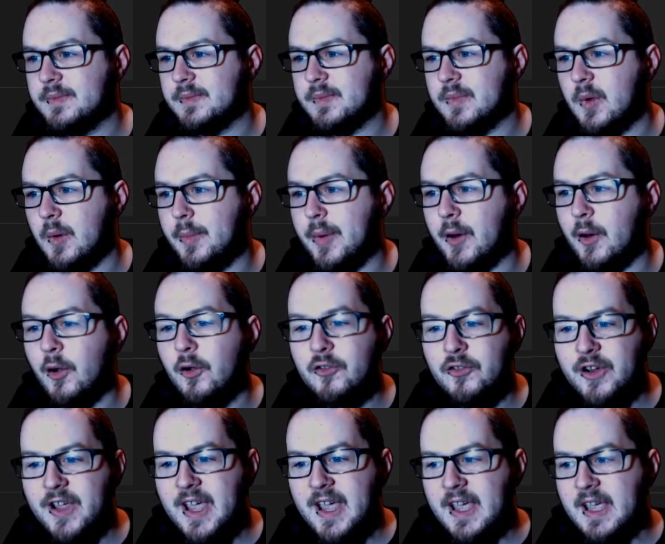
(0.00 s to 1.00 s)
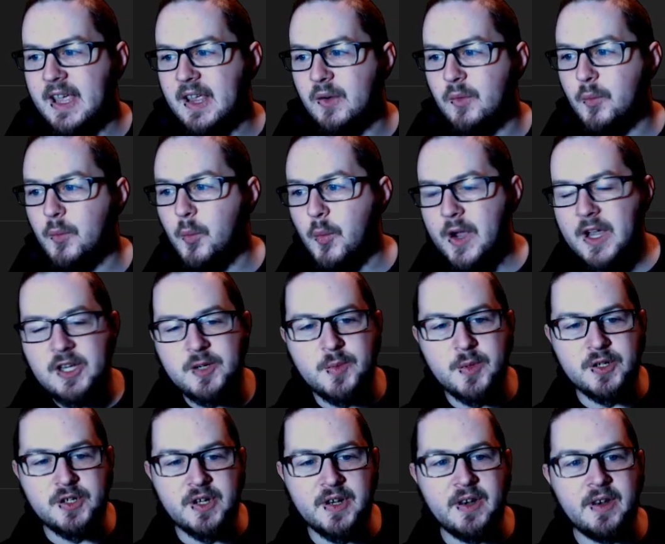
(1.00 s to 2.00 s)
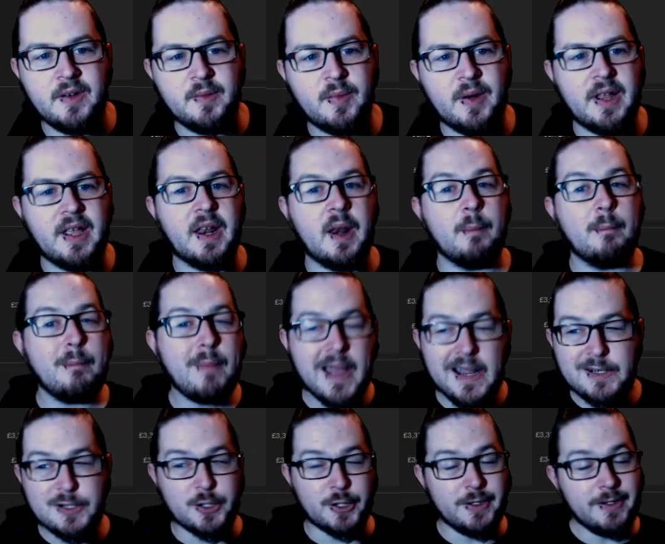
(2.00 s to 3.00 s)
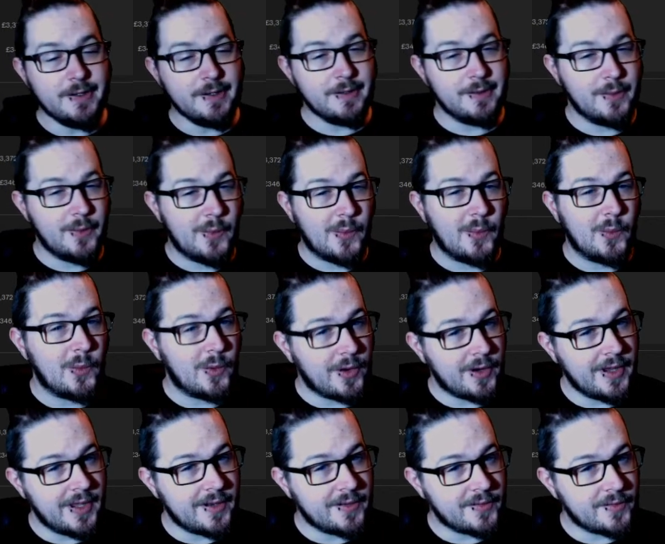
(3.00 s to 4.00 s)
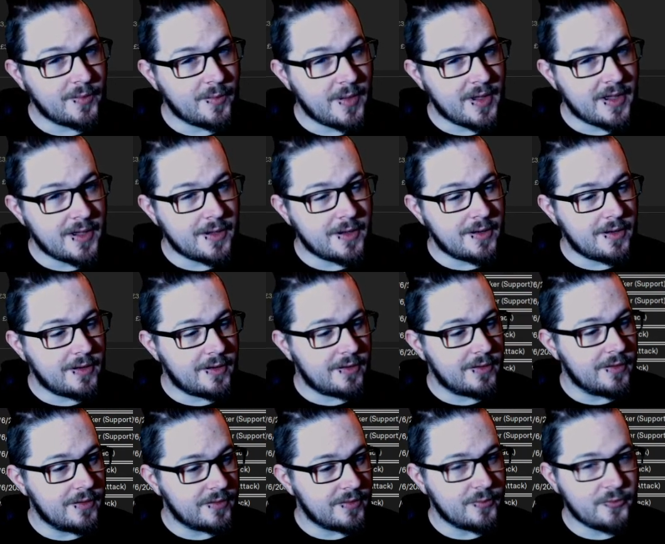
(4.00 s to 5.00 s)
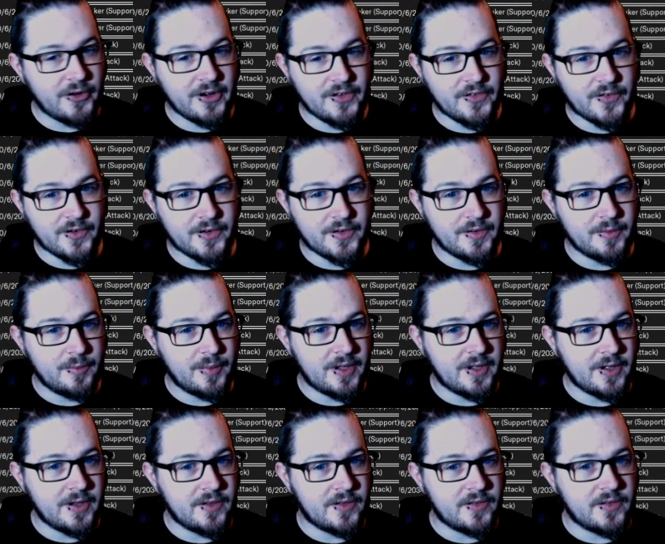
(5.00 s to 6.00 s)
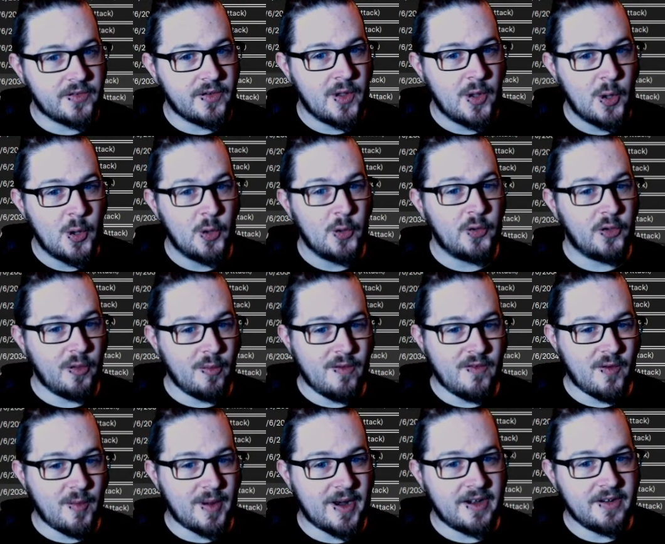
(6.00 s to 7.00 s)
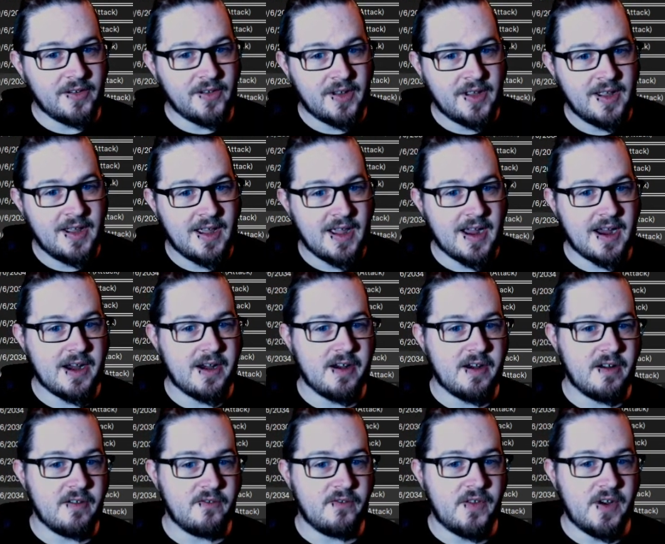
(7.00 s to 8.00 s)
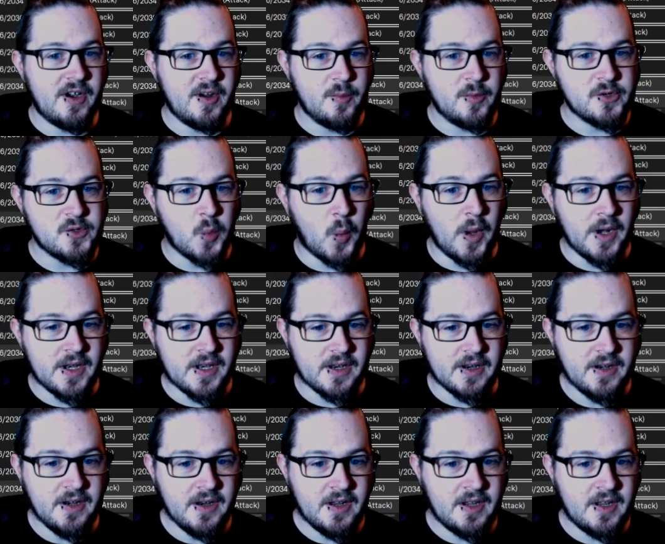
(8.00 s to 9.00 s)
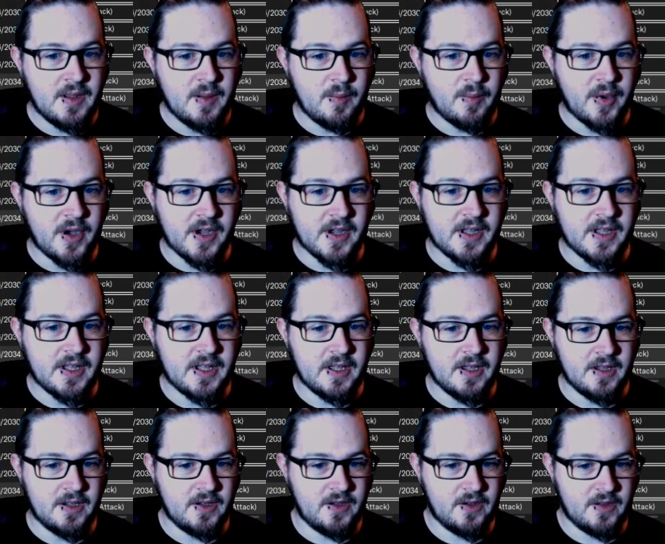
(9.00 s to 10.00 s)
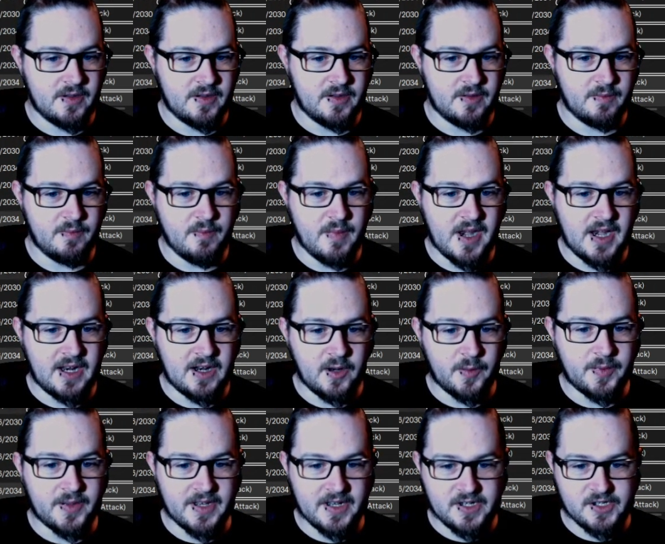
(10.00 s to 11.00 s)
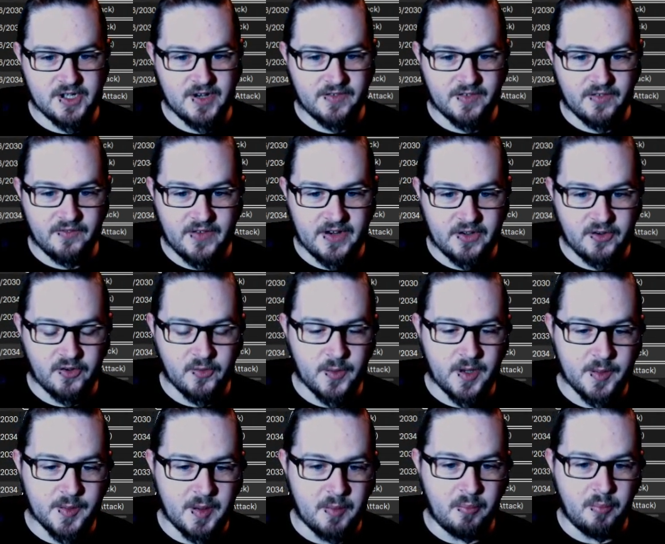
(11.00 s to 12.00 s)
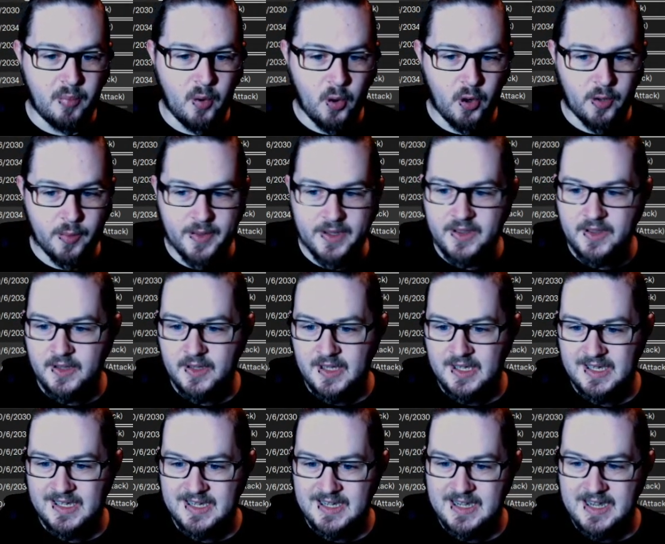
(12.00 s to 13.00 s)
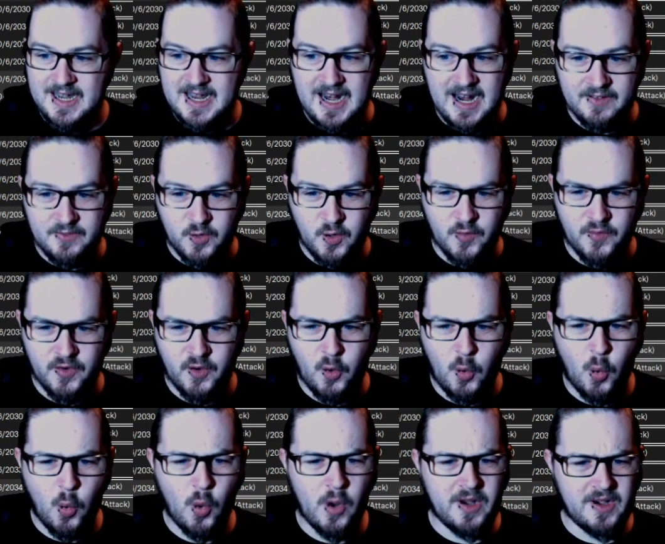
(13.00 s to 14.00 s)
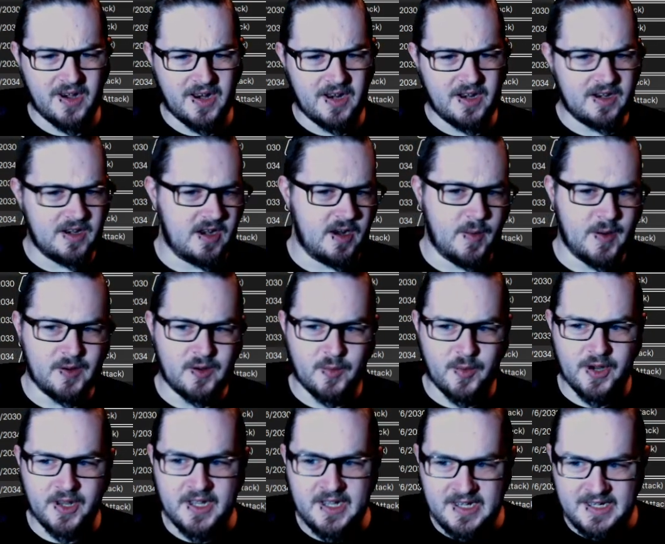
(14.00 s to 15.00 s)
about 100k in wage budget, but I can imagine we're going to get some transfers because some of our players are very much wanted by many clubs. Like Jefferson Victor is wanted by Bournemouth. He'll have to go for quite an amount of money.